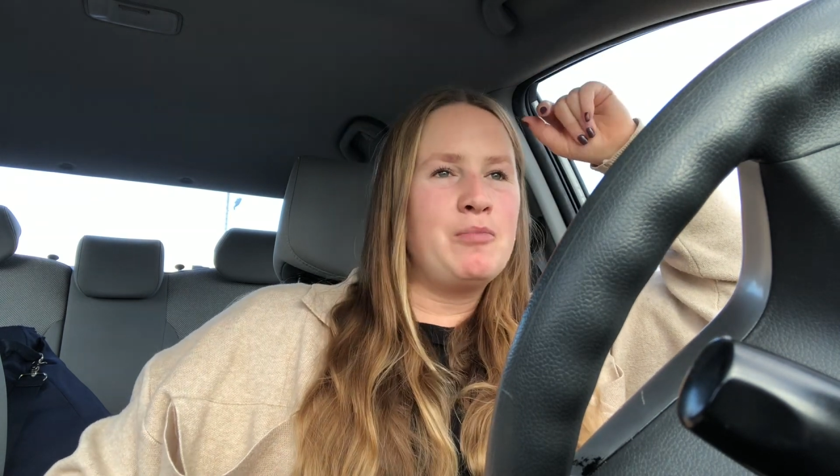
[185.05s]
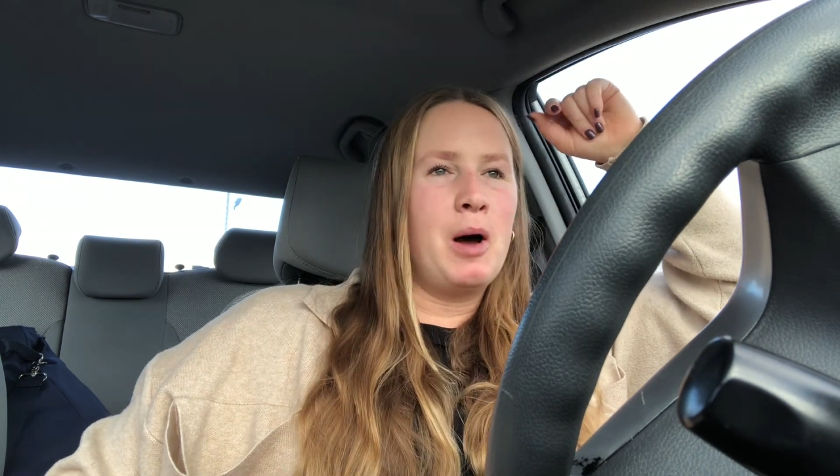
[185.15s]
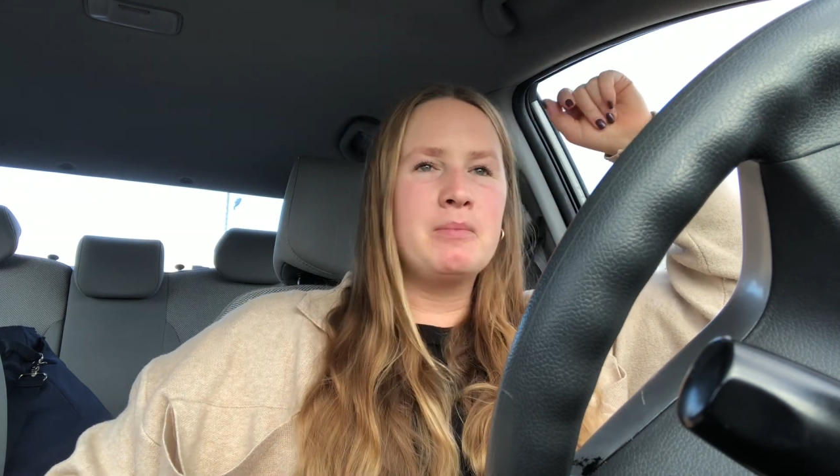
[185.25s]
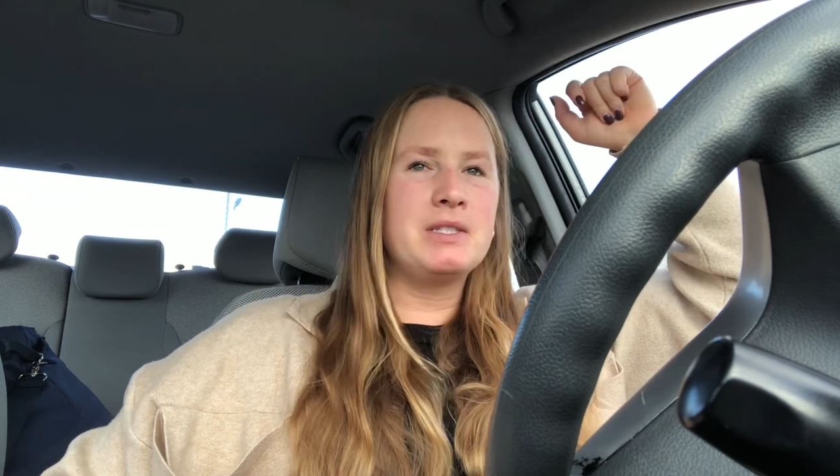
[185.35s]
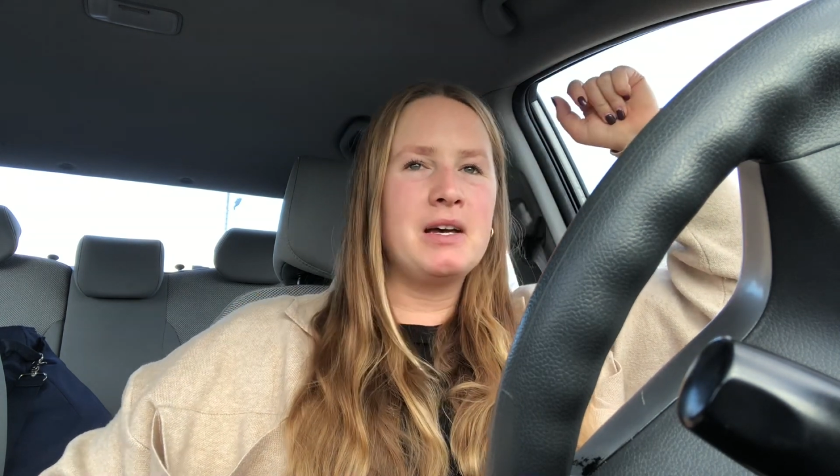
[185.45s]

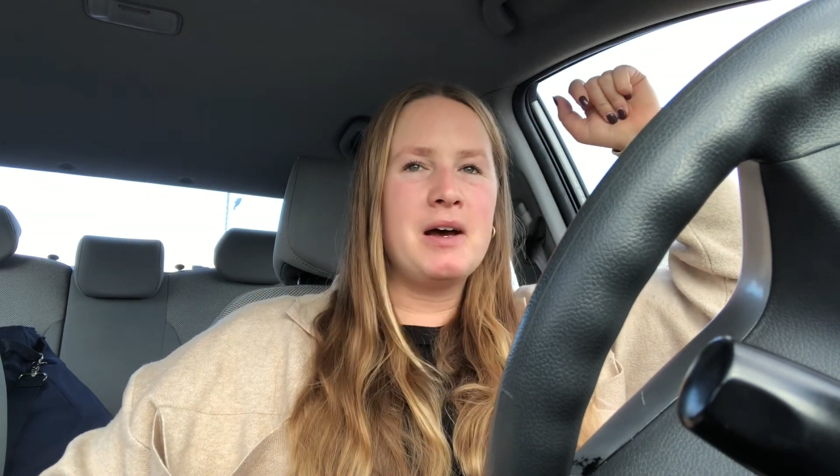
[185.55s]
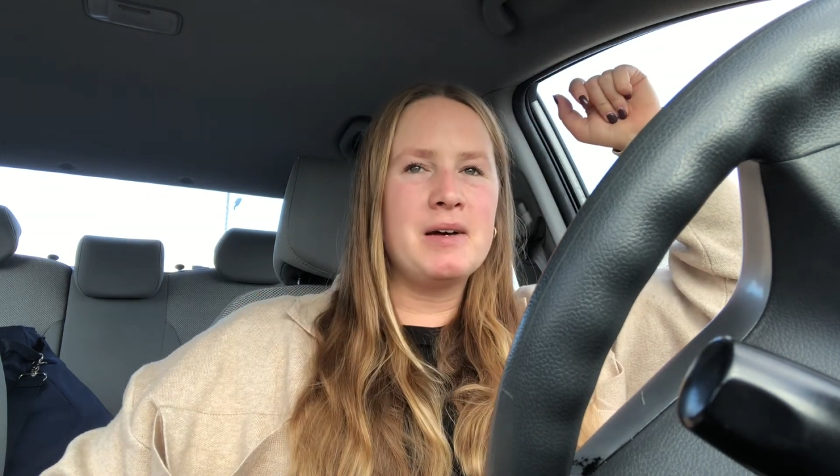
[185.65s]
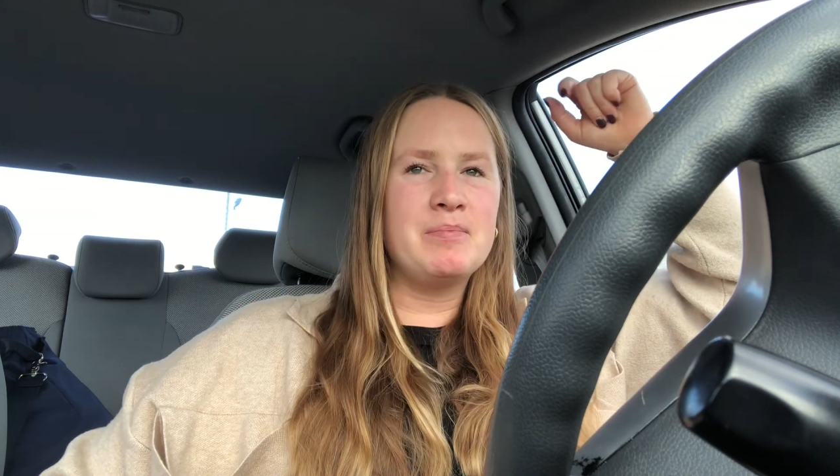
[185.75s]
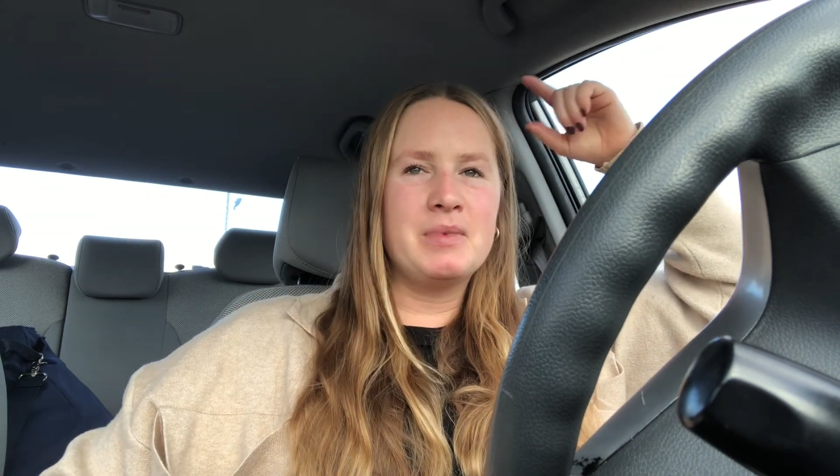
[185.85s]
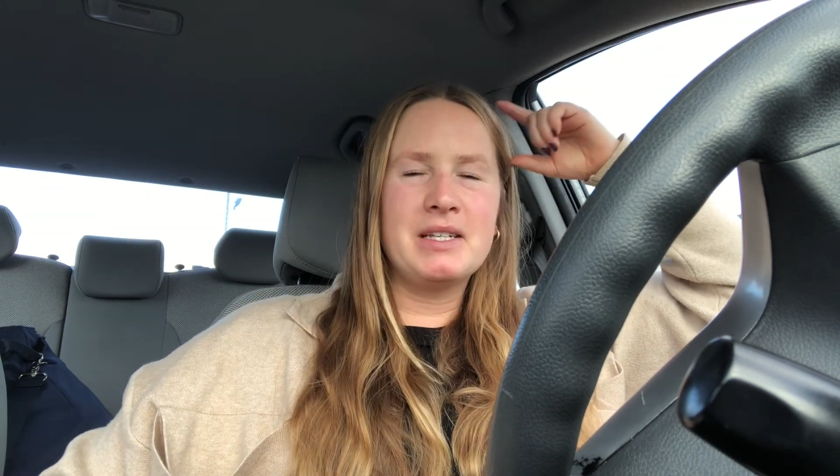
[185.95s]
pumped
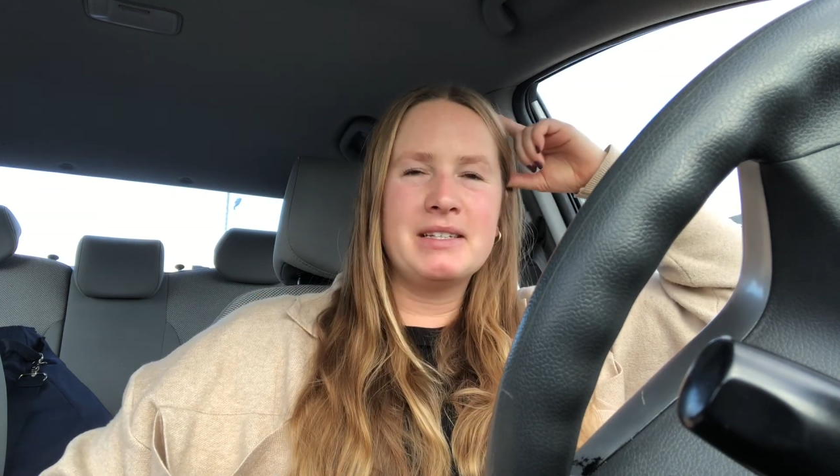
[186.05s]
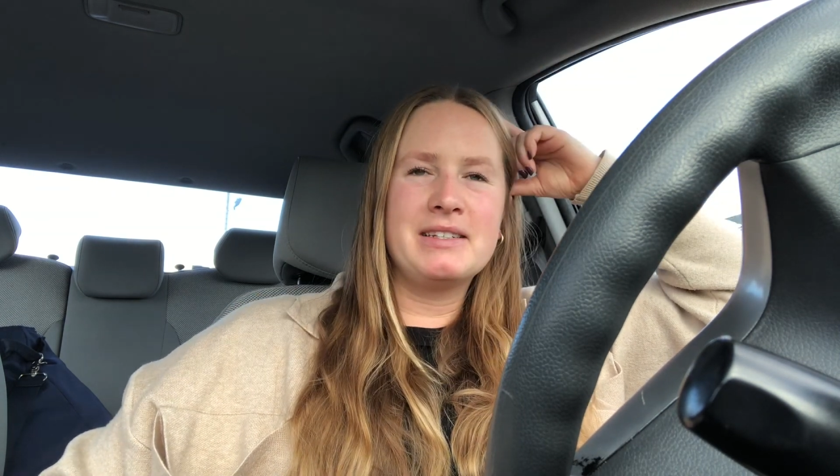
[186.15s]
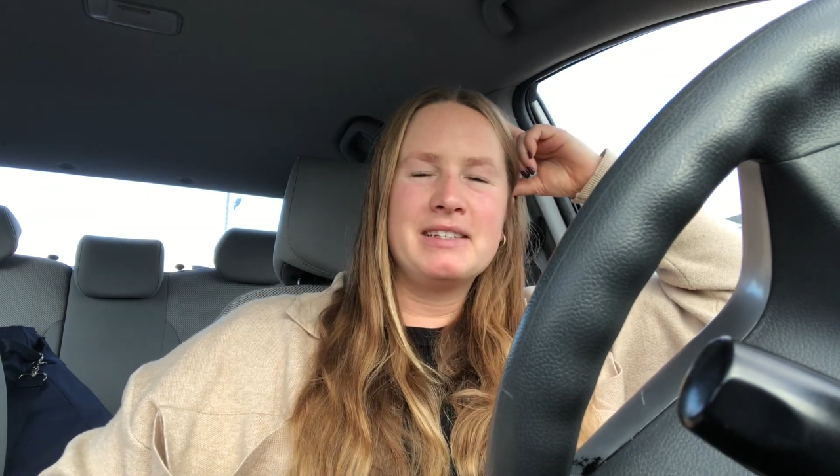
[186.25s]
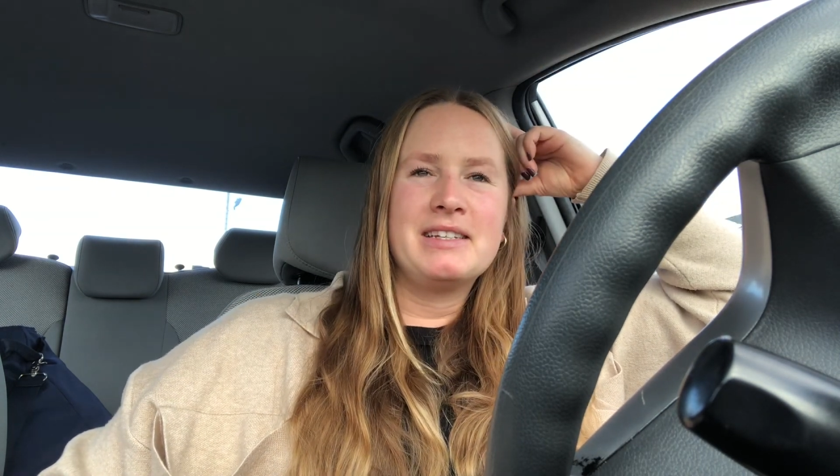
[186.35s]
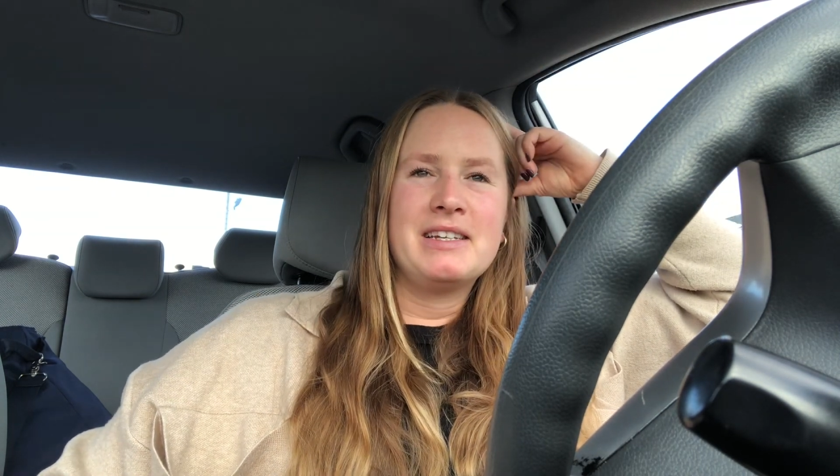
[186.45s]
up
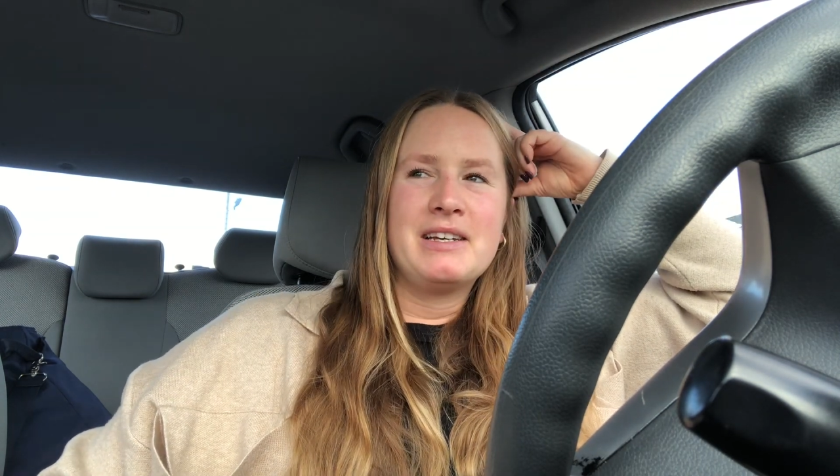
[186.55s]
and